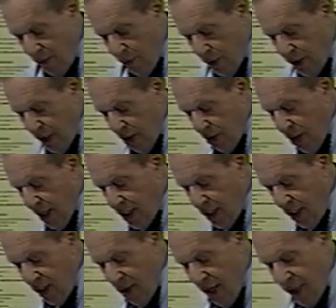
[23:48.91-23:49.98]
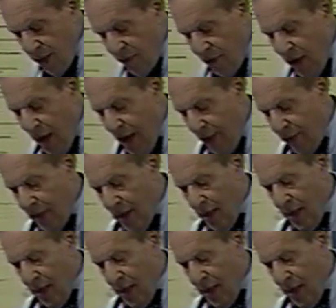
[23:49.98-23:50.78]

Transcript: for the year 1995.